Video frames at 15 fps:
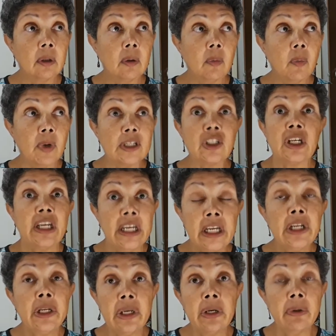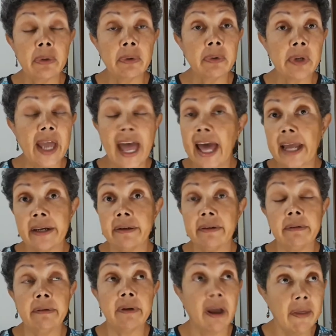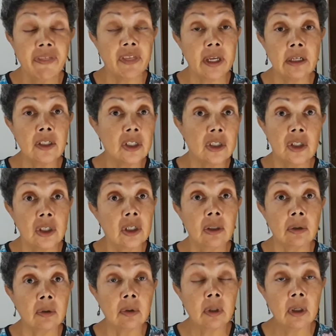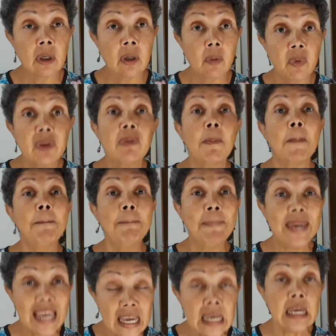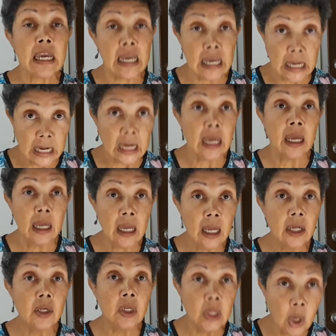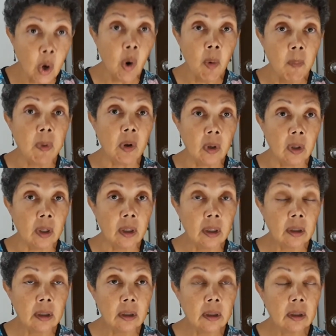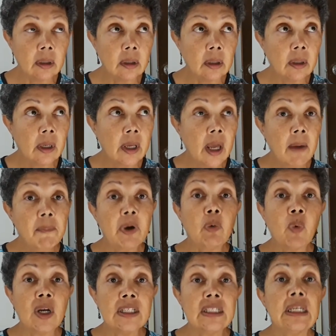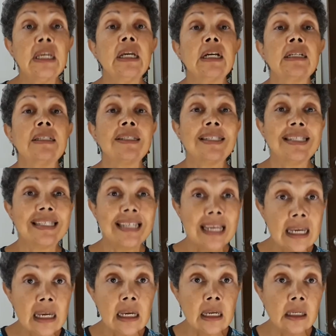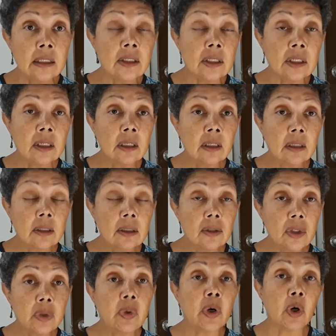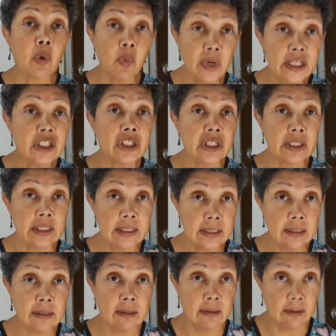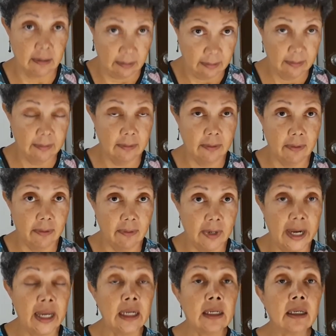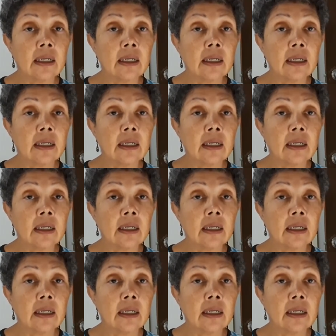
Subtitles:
which he knew had nothing to do with being noble. But once he concedes to her wishes, right,